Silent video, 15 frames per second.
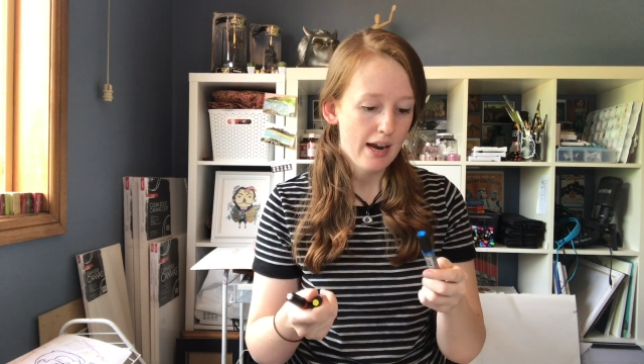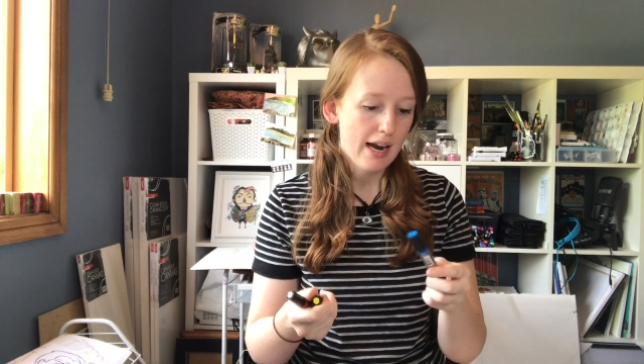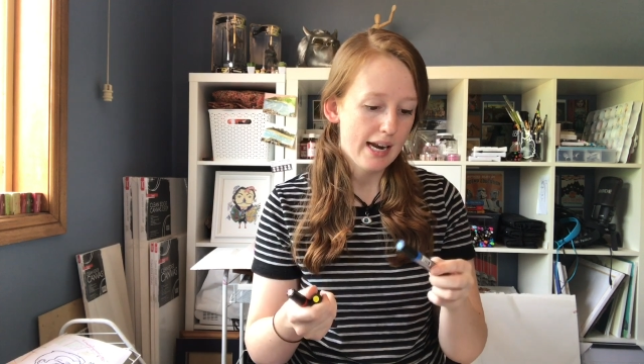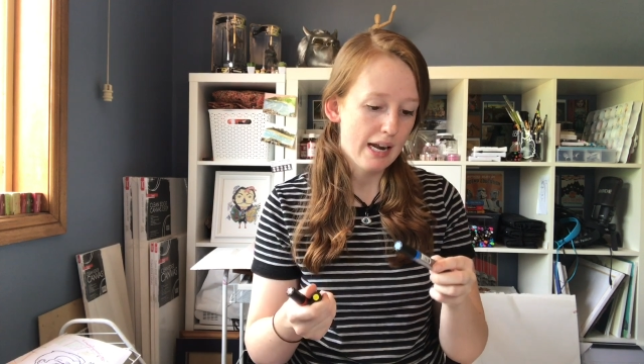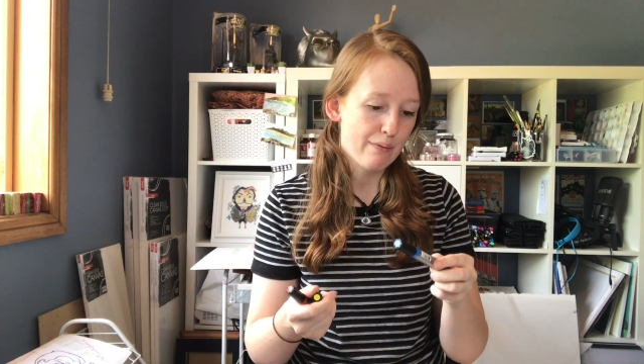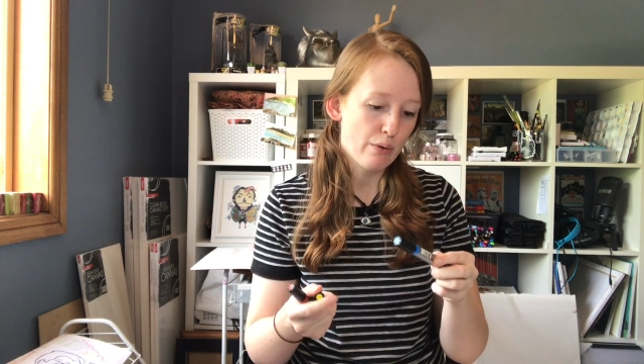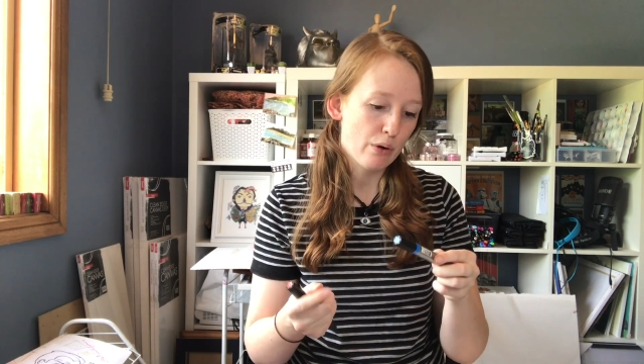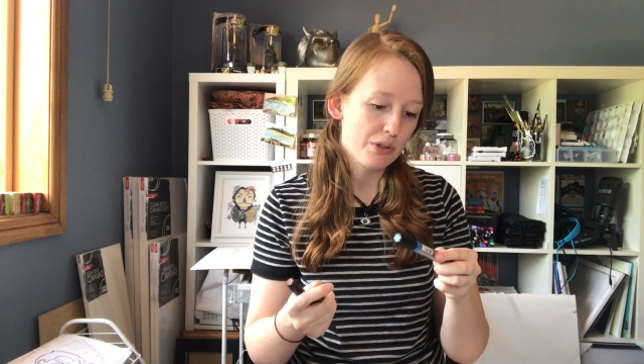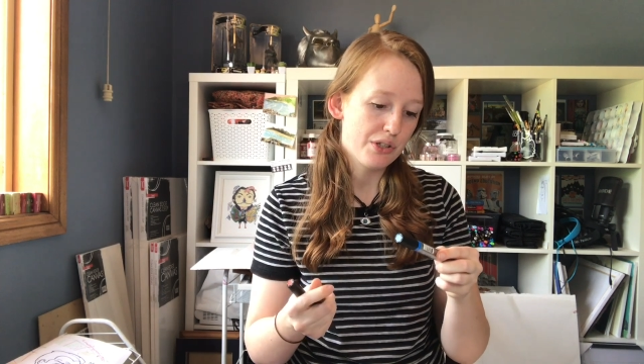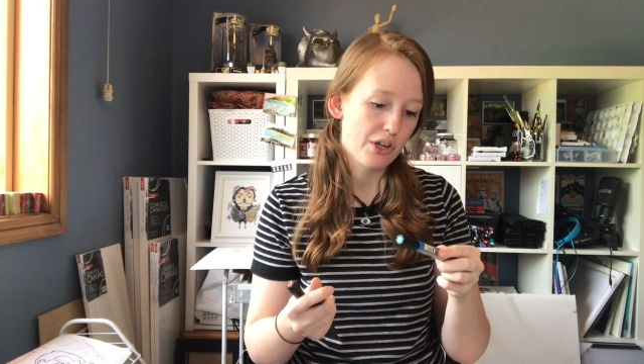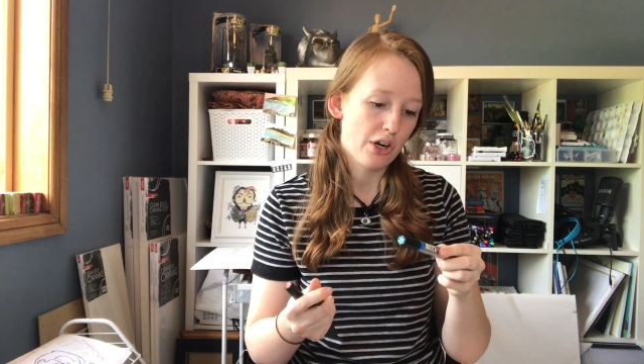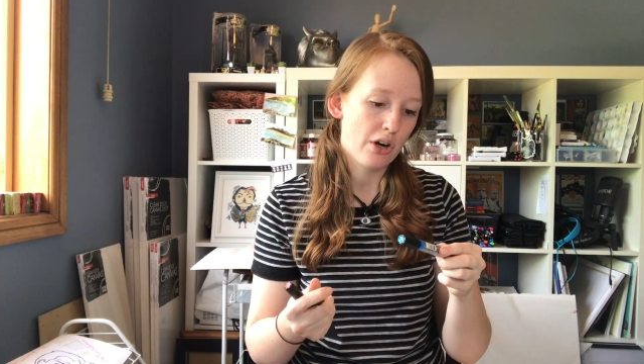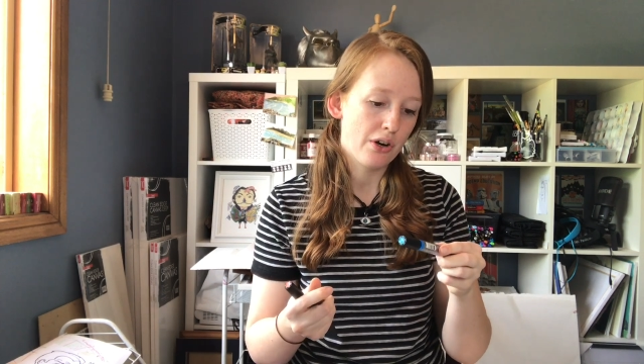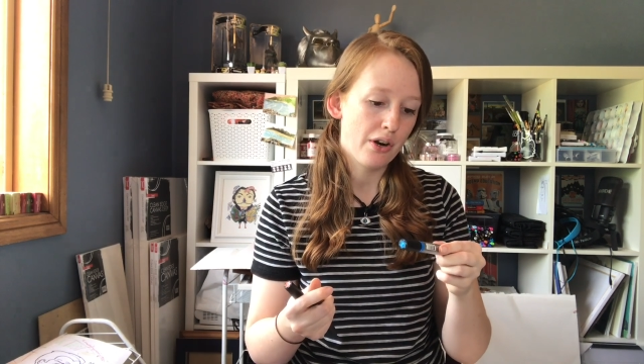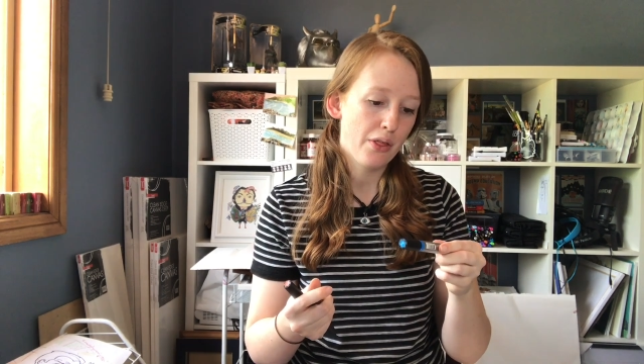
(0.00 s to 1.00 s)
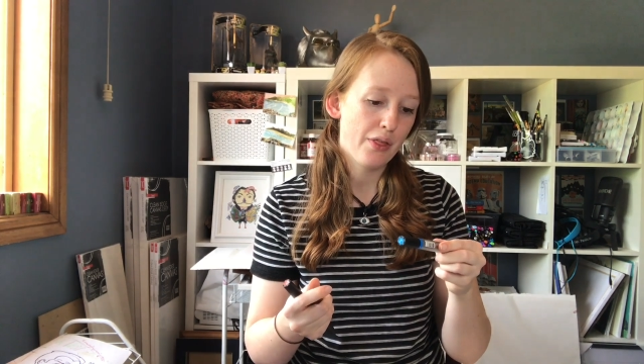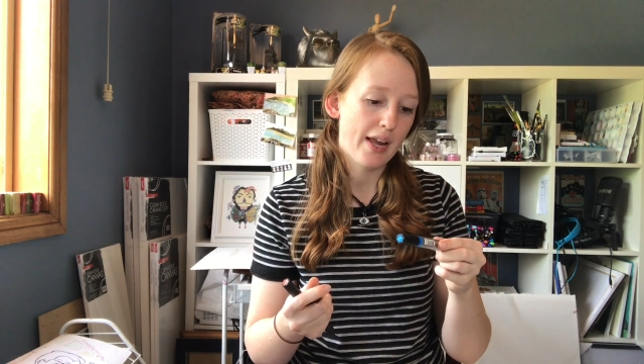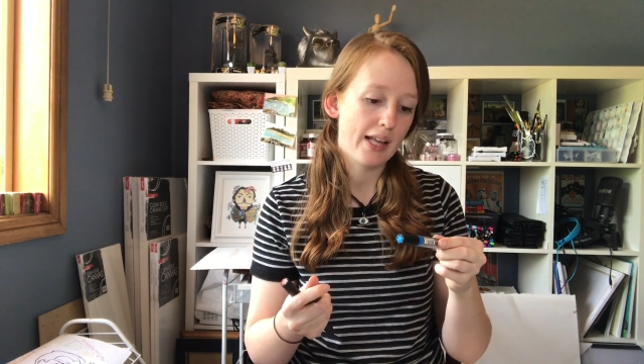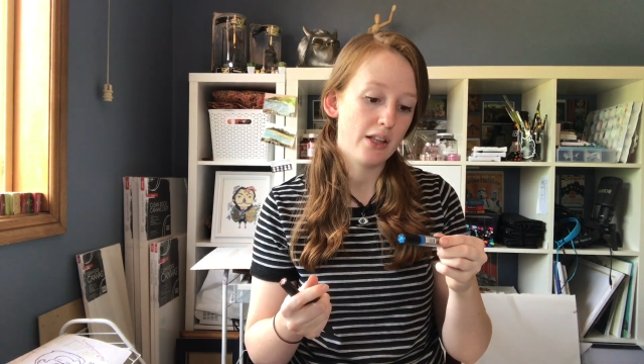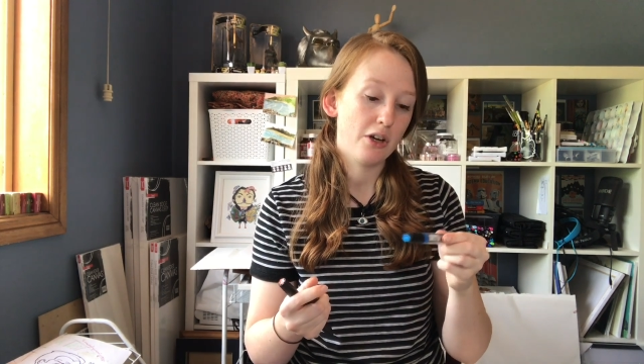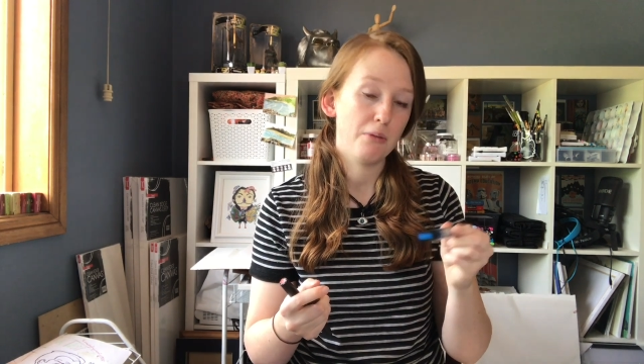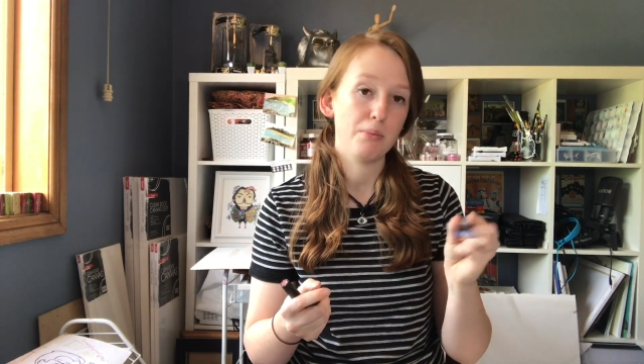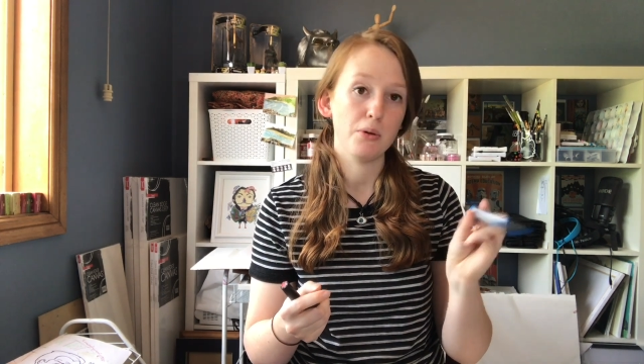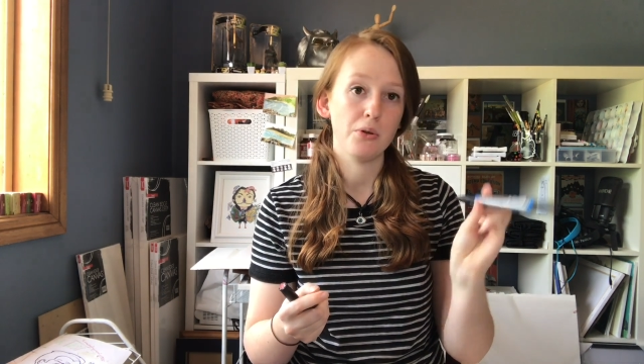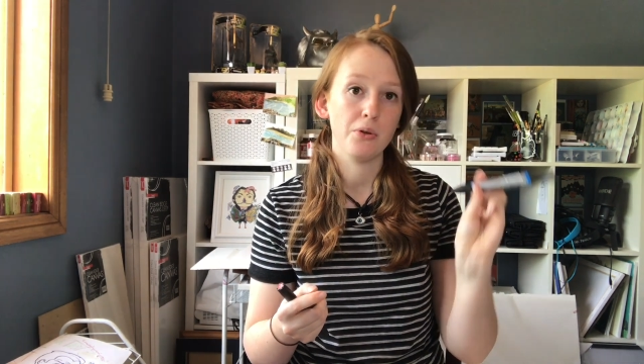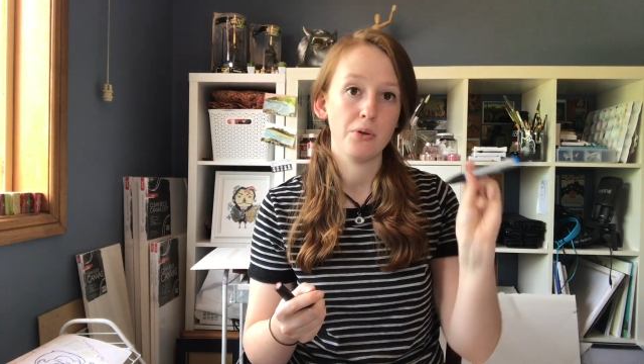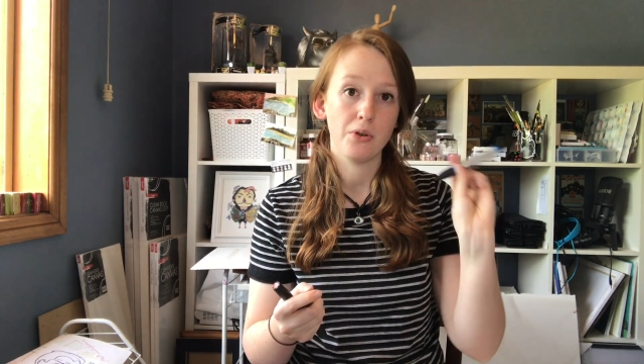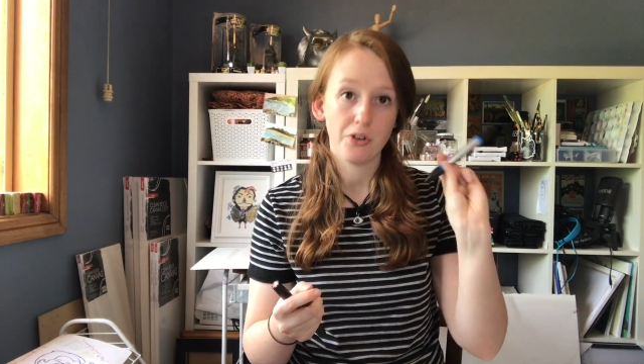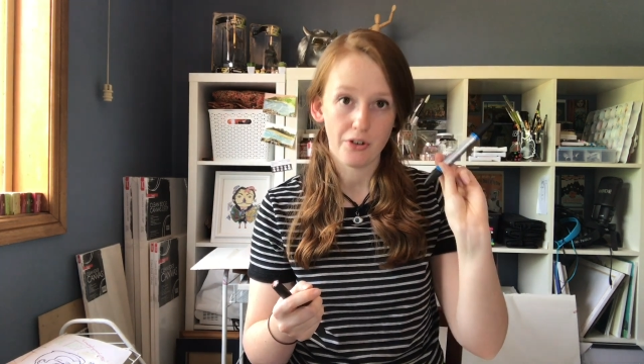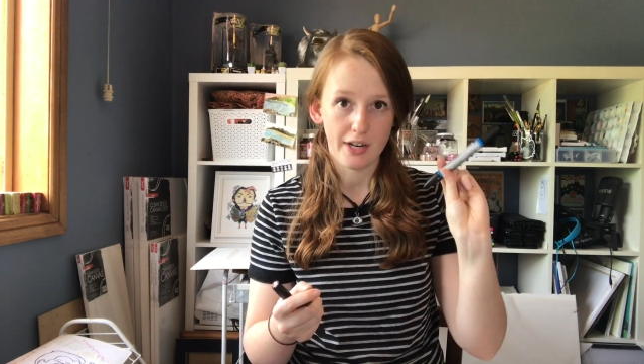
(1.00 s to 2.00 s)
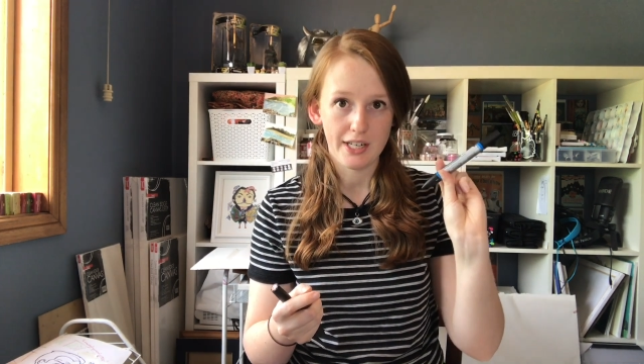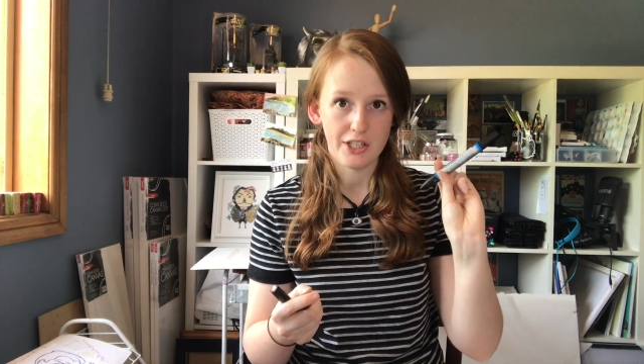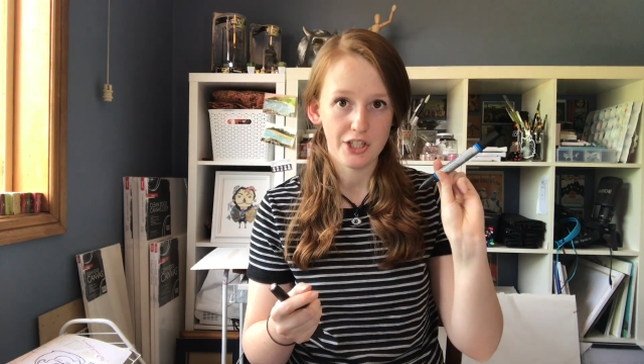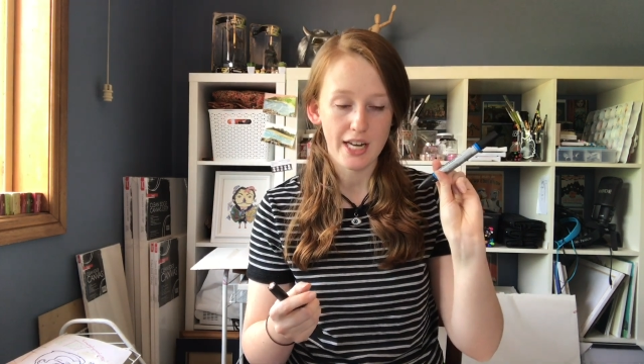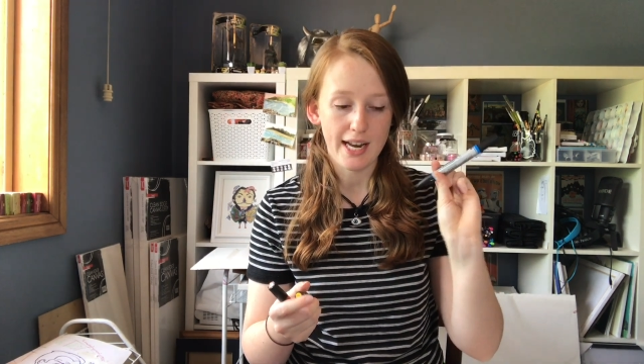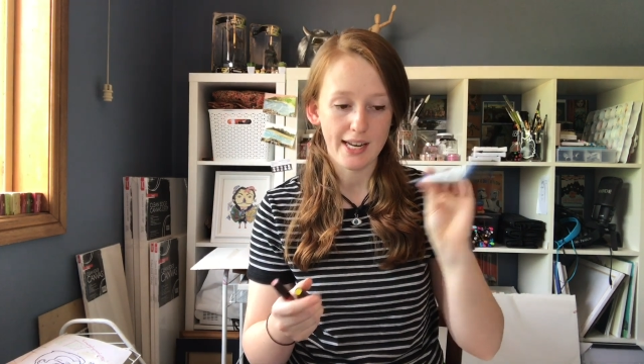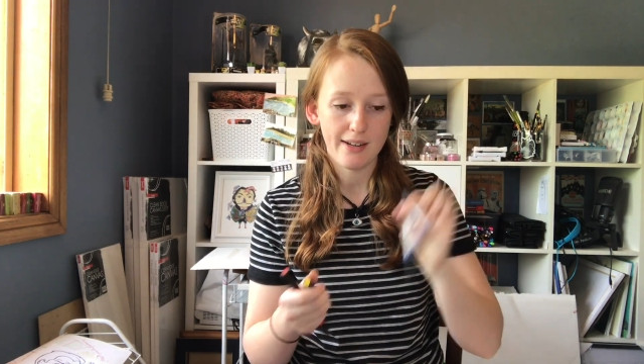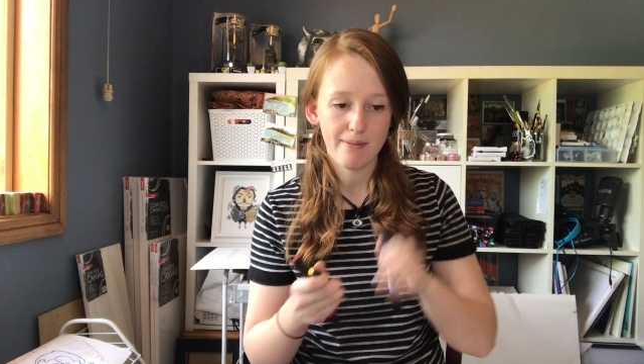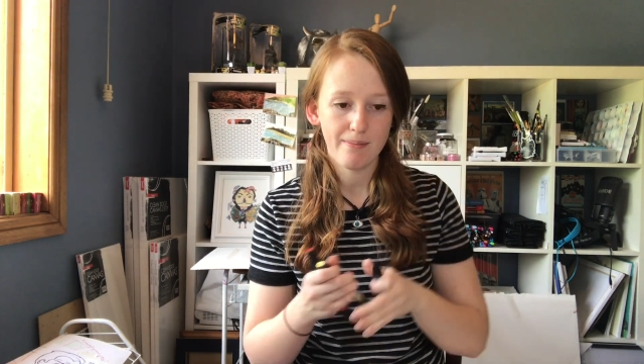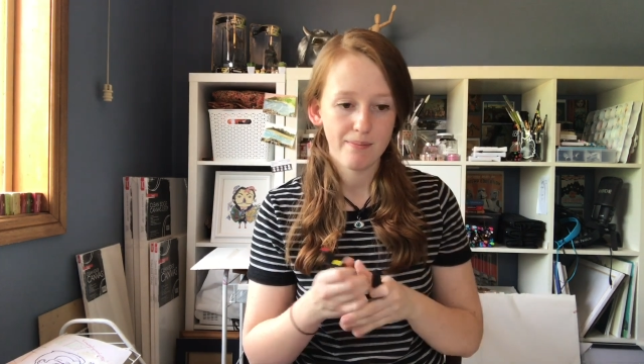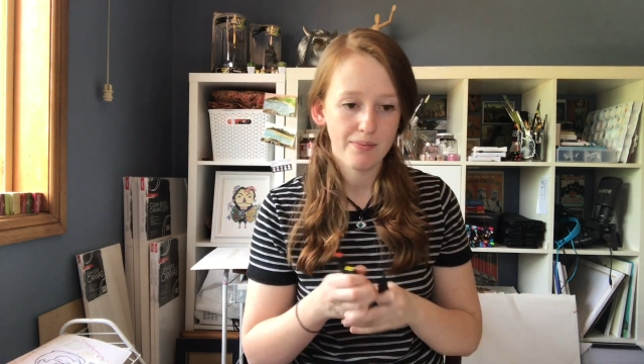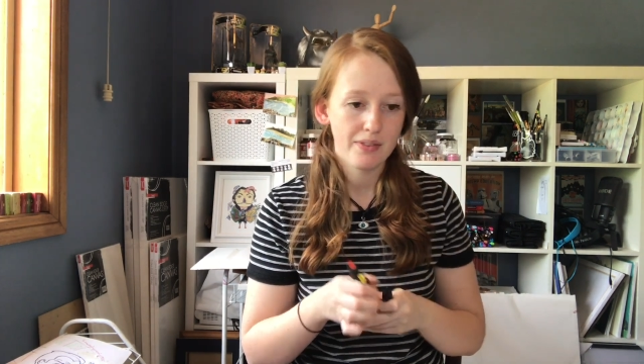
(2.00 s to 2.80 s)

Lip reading: and I've also got phthalo blue green shade.